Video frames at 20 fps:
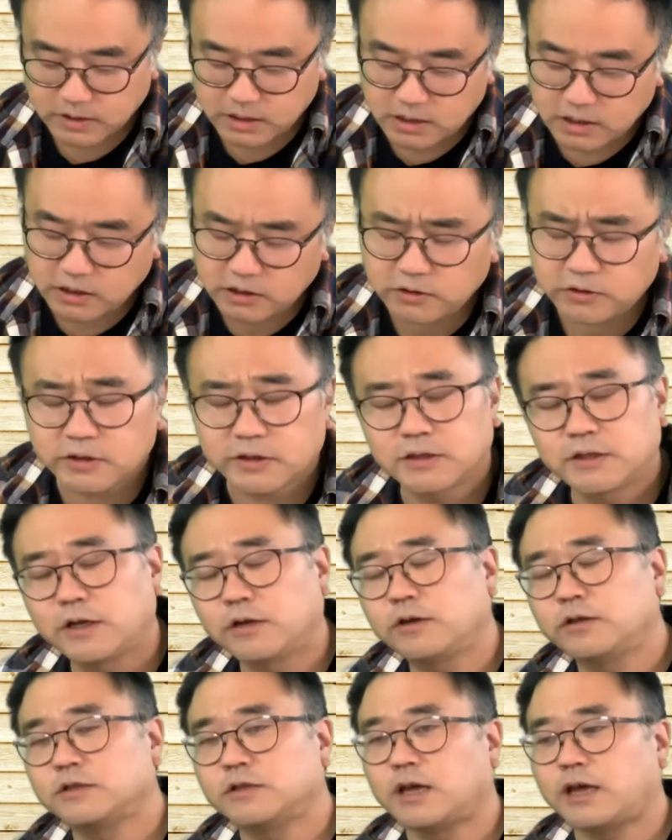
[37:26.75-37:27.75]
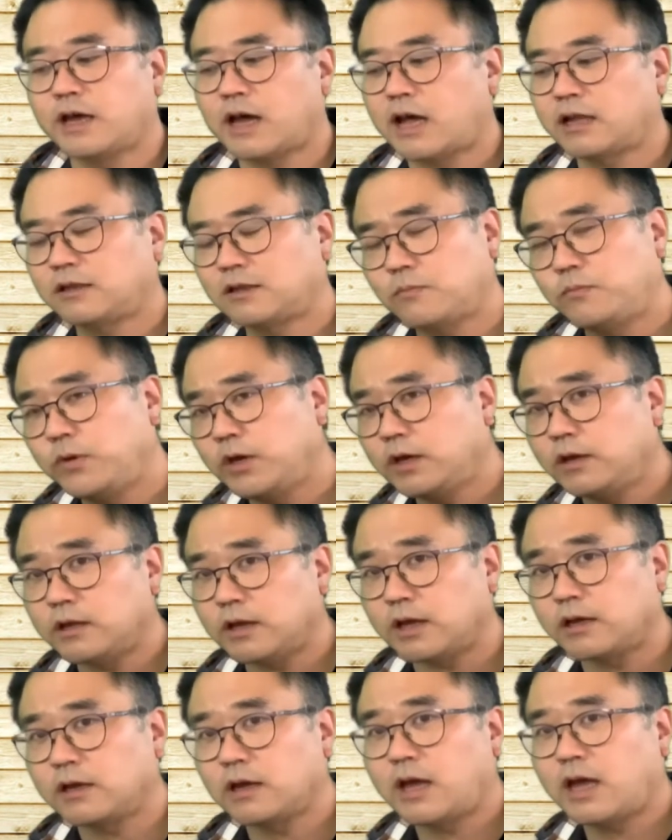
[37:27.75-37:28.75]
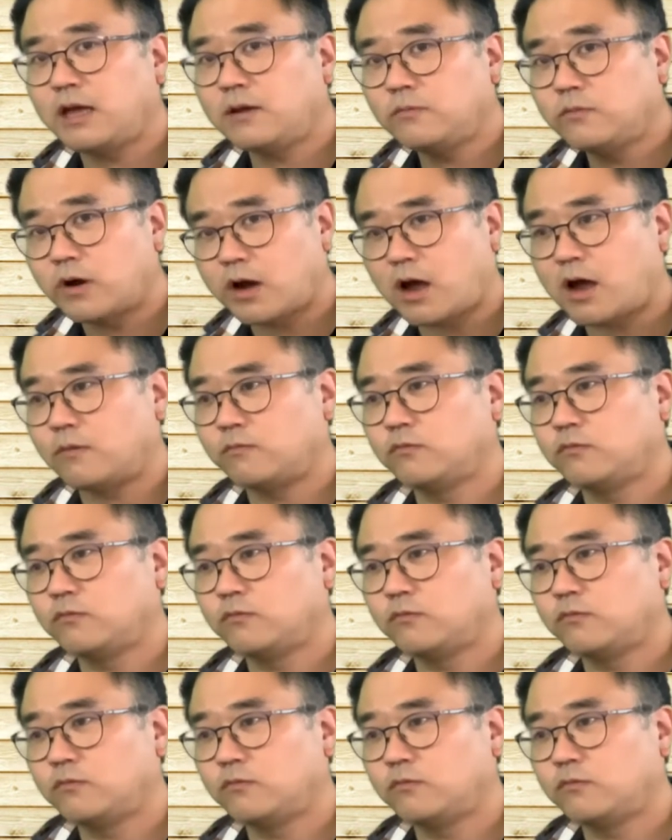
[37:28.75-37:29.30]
Interesting, isn't it? At the beginning, Abraham